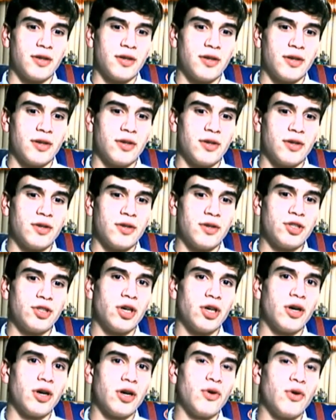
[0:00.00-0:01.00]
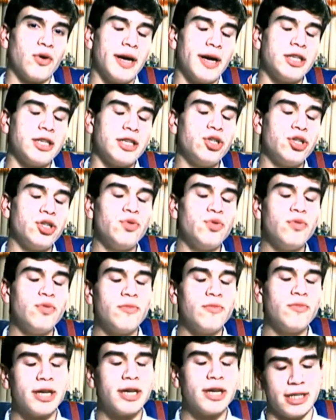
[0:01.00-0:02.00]
So, as you
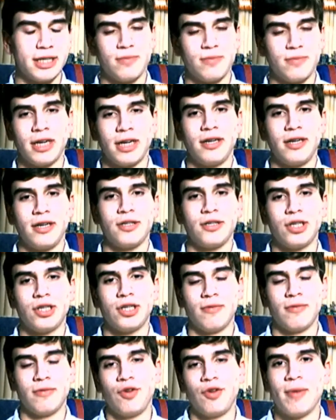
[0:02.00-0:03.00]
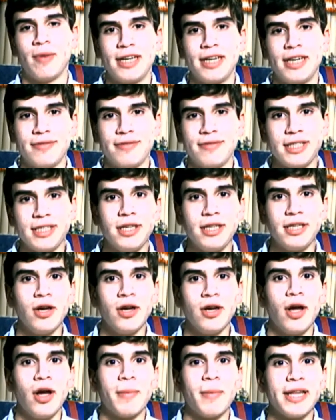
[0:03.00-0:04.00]
guys might, some of you might have seen,
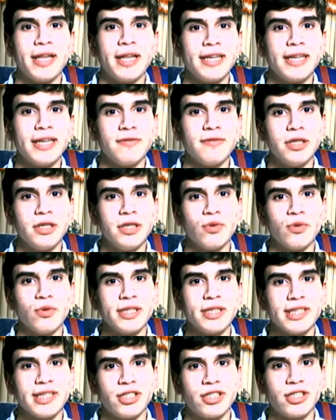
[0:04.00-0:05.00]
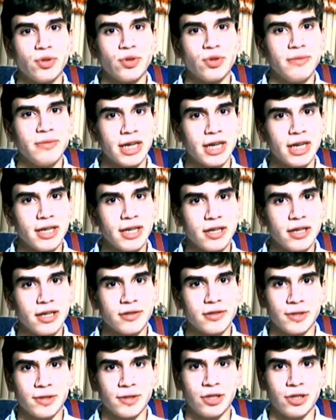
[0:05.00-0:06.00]
my last video was a streams highlights
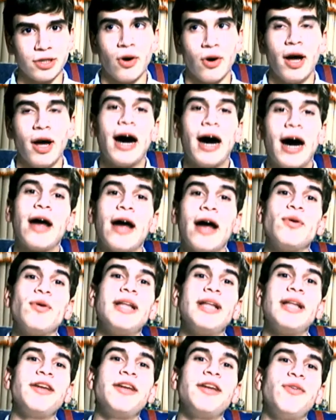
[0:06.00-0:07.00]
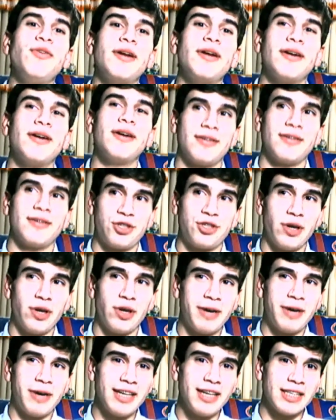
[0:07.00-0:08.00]
video. I will let you stream
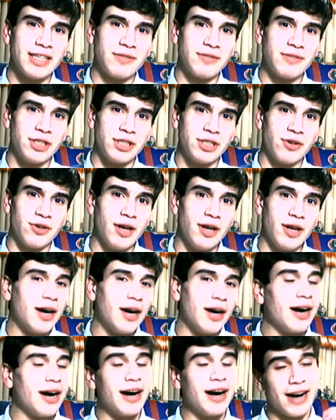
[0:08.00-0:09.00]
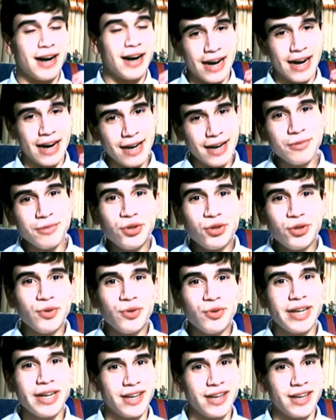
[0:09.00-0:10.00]
highlights video. I am
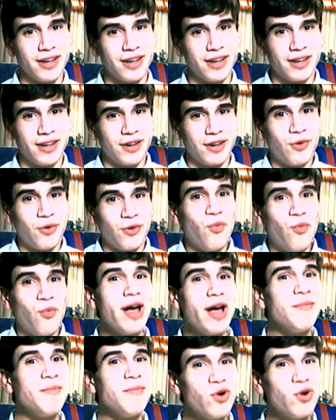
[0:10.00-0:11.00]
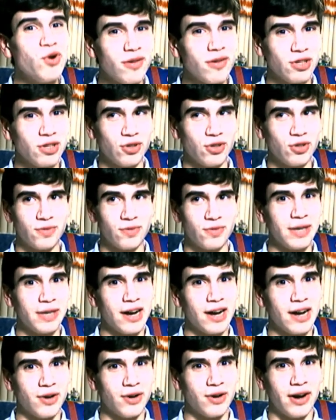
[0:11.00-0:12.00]
doing way more of those from now on.